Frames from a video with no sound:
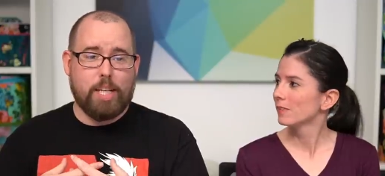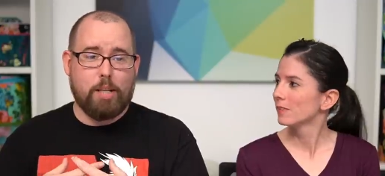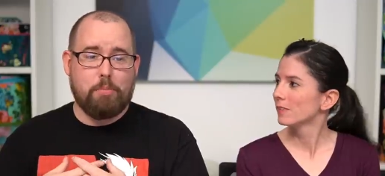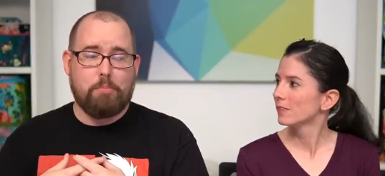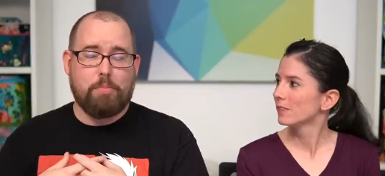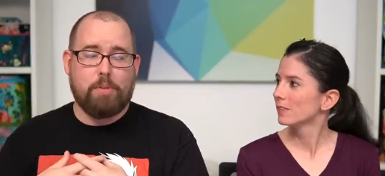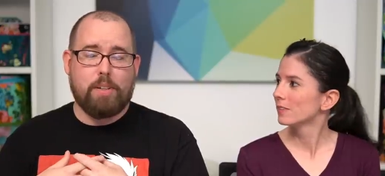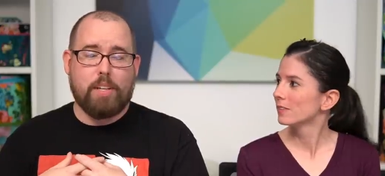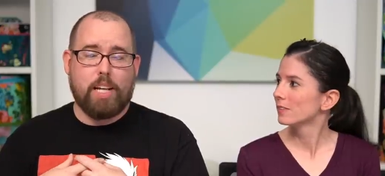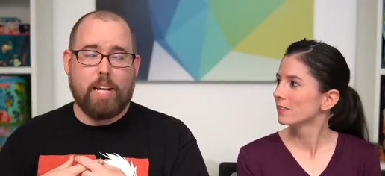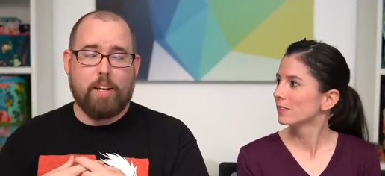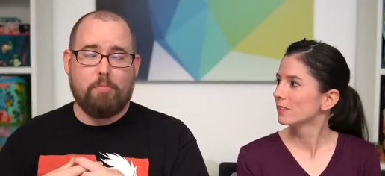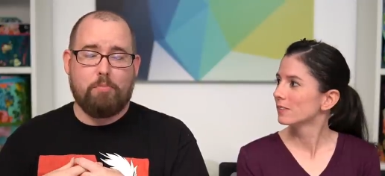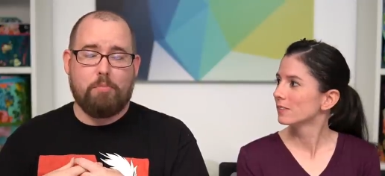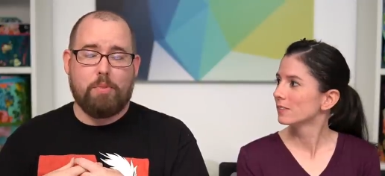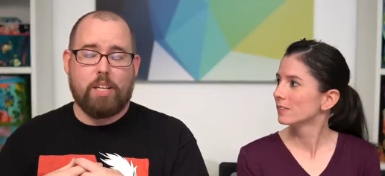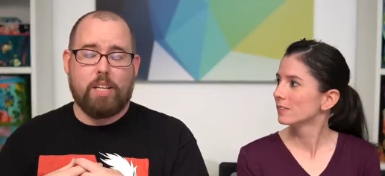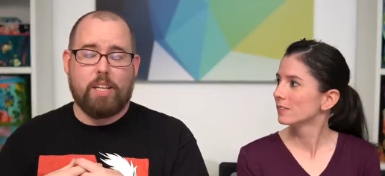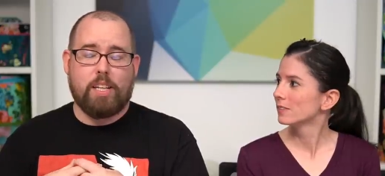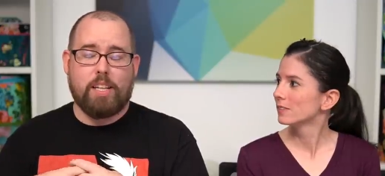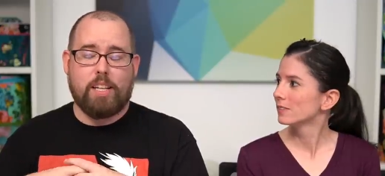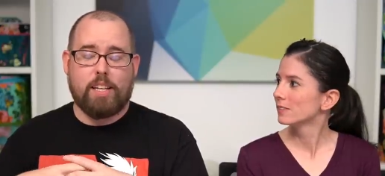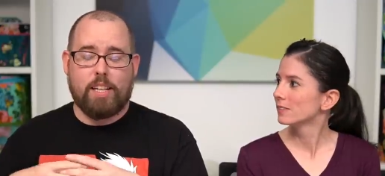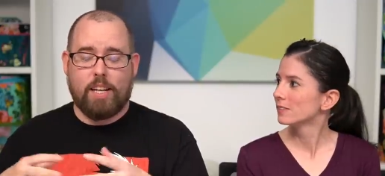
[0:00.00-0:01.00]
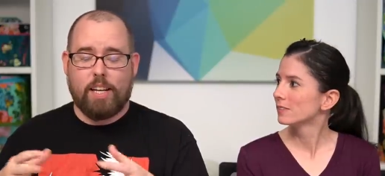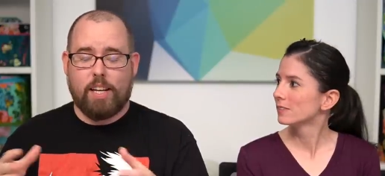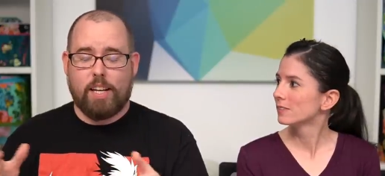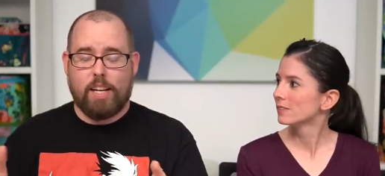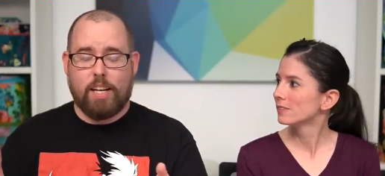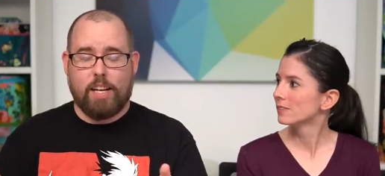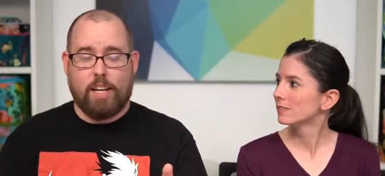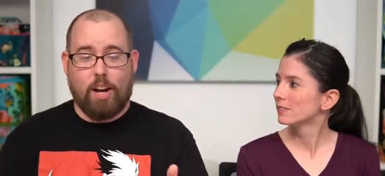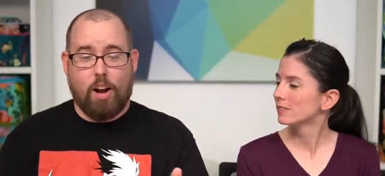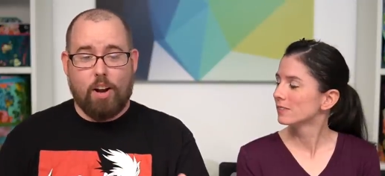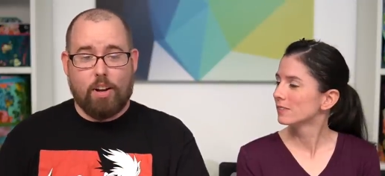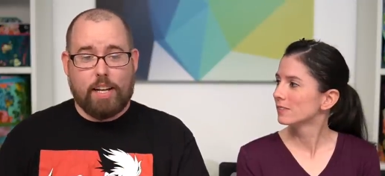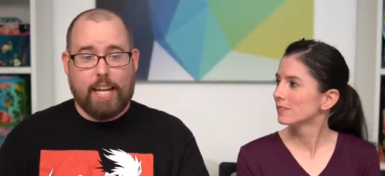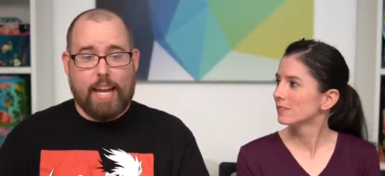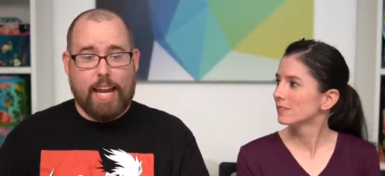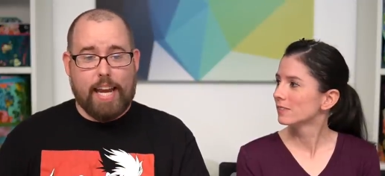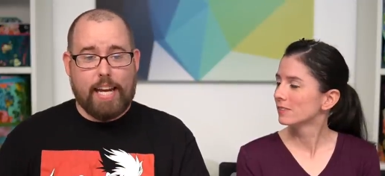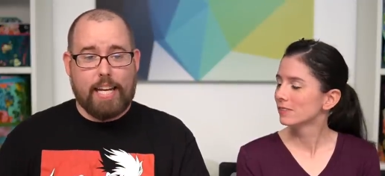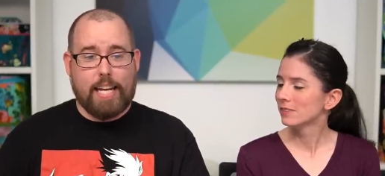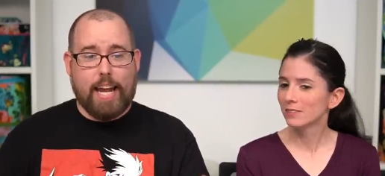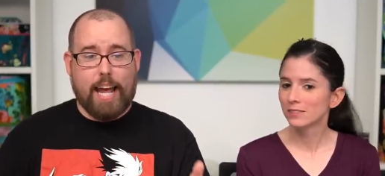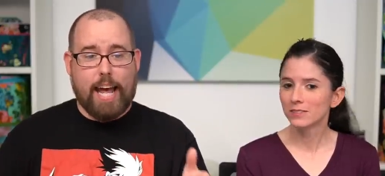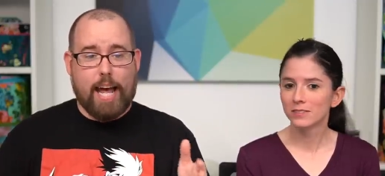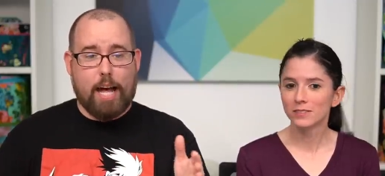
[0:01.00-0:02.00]
Speaker 1: He gave me an
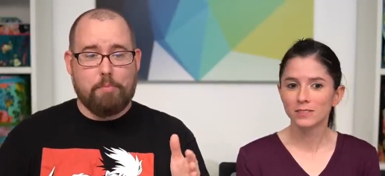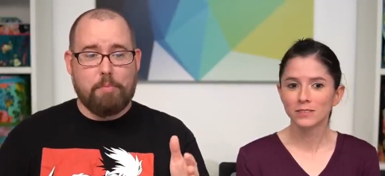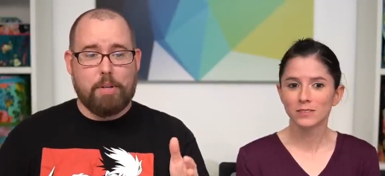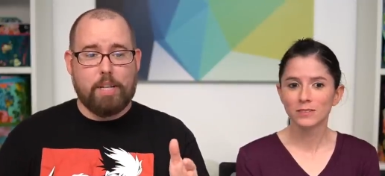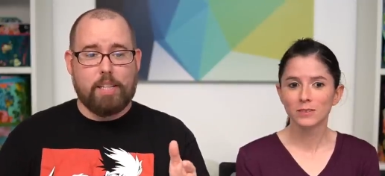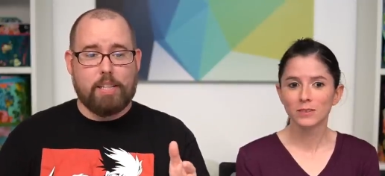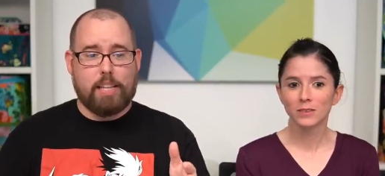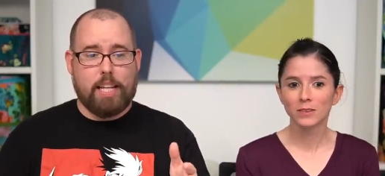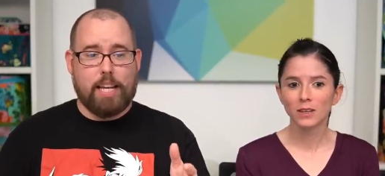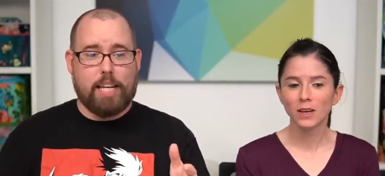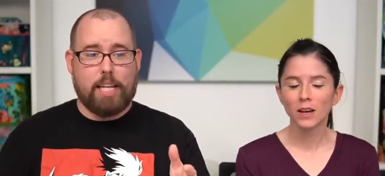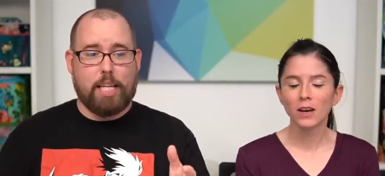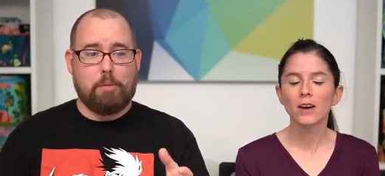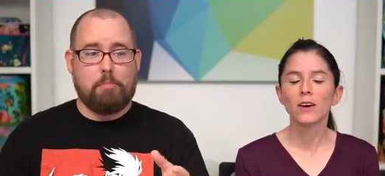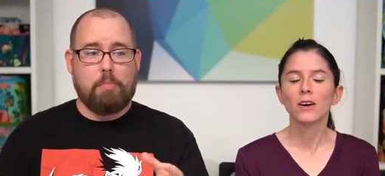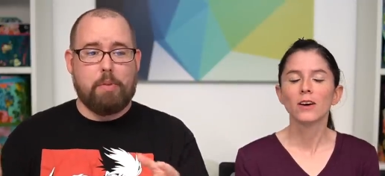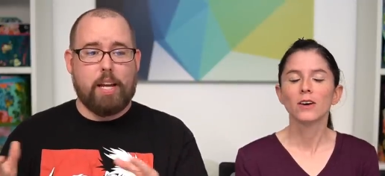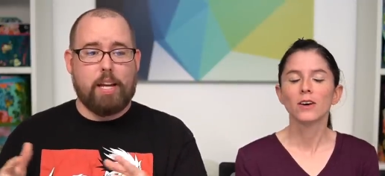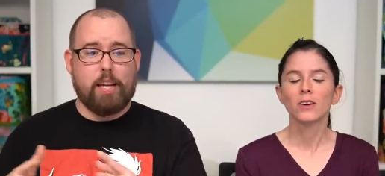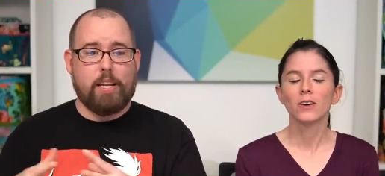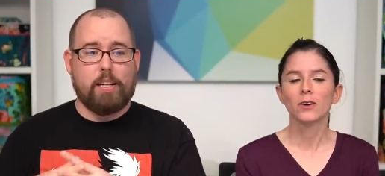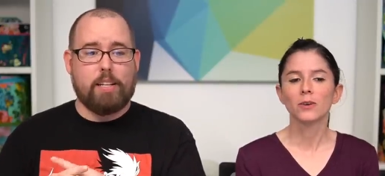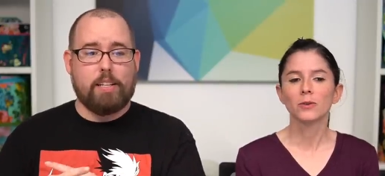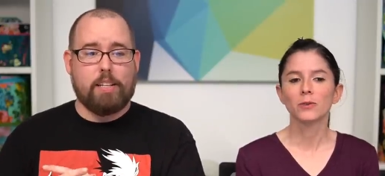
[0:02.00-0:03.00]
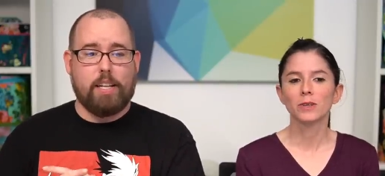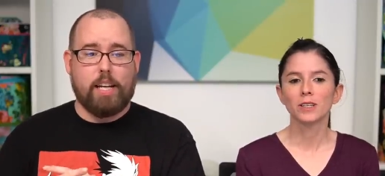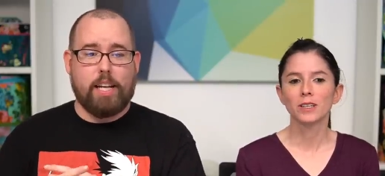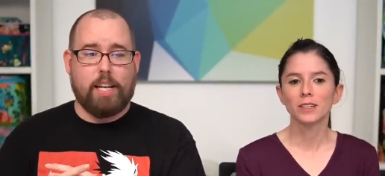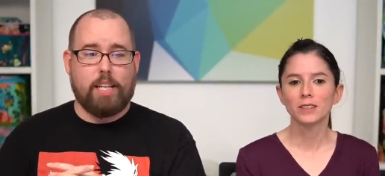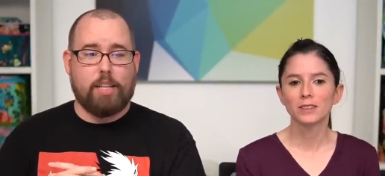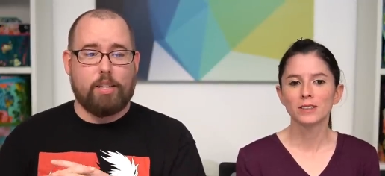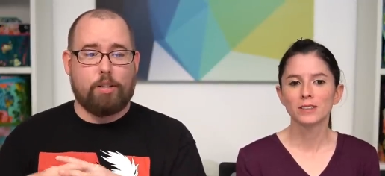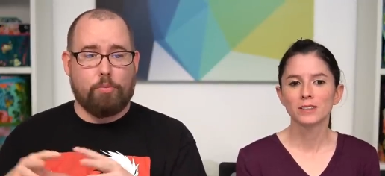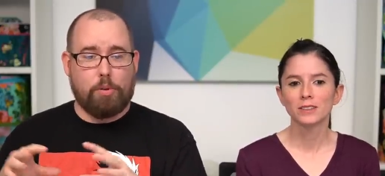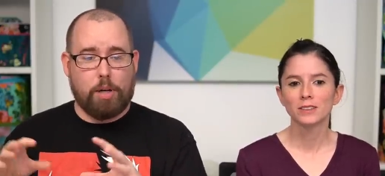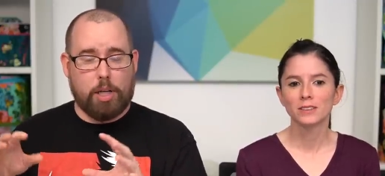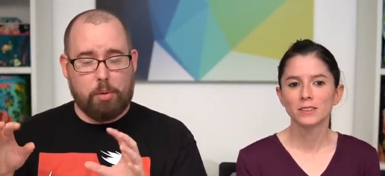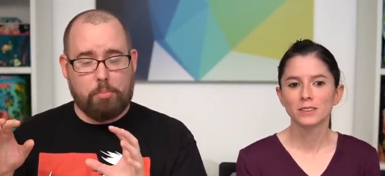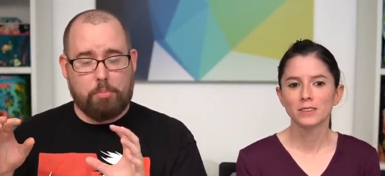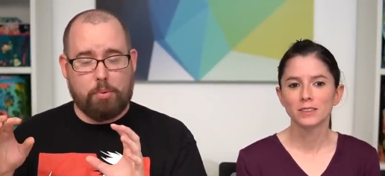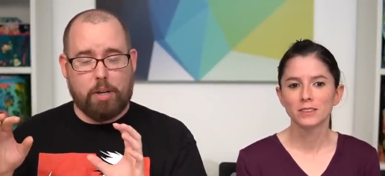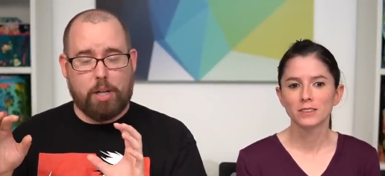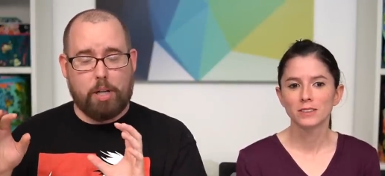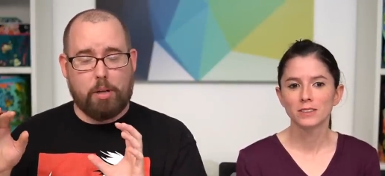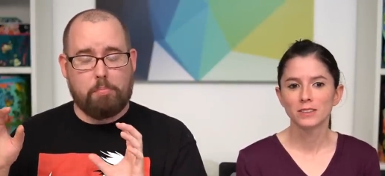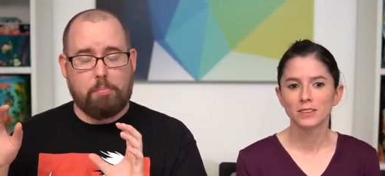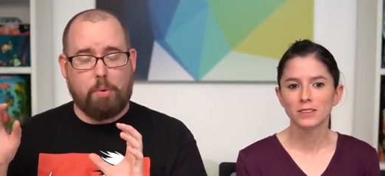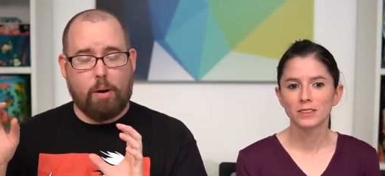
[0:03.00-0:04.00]
arcade cabinet that he made and 3D
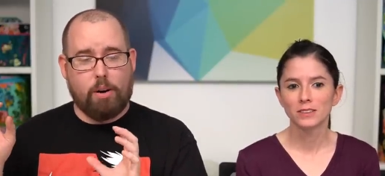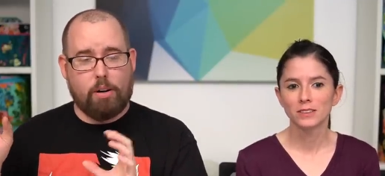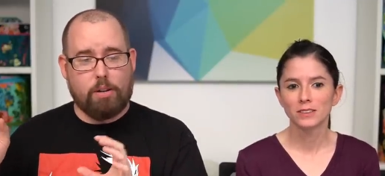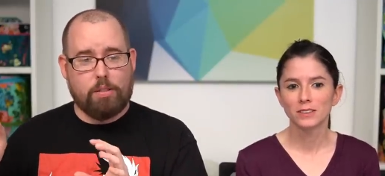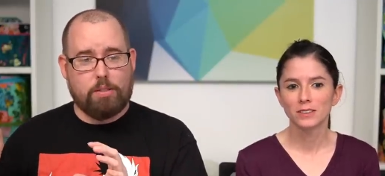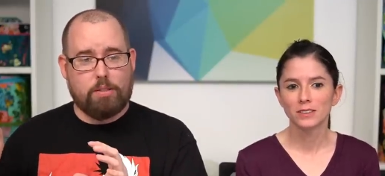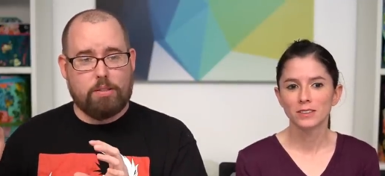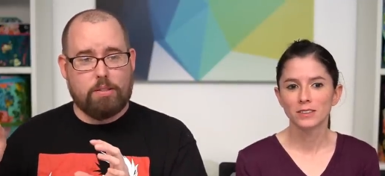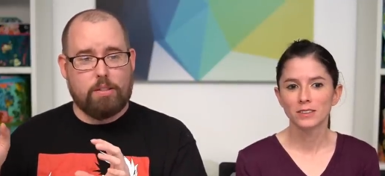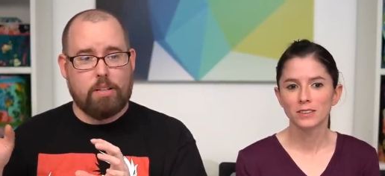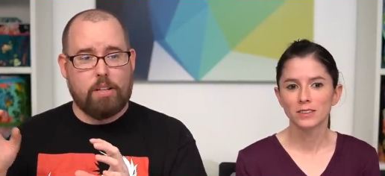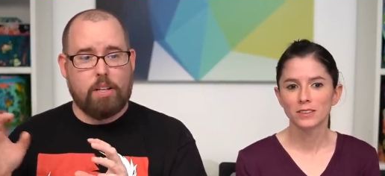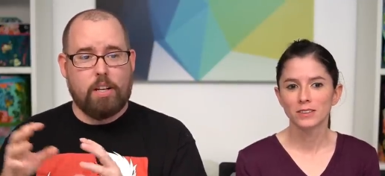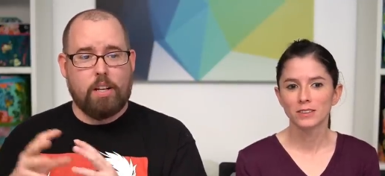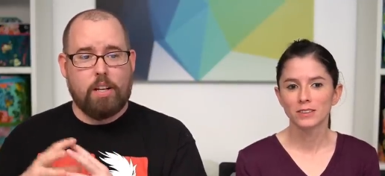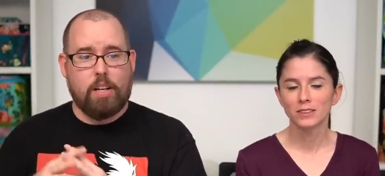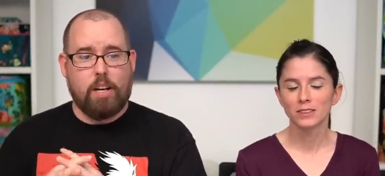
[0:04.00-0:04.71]
printed parts